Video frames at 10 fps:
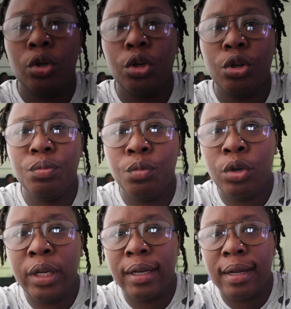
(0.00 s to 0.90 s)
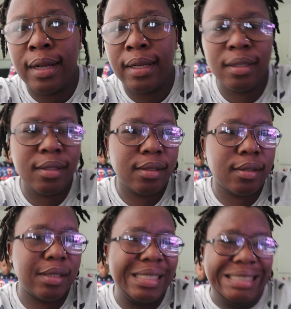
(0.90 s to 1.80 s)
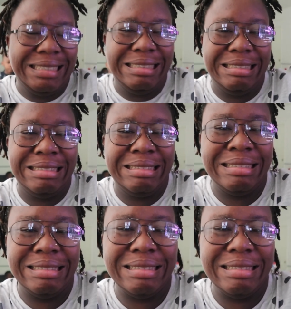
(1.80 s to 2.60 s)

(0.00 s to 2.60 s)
Good morning, guys. Uh,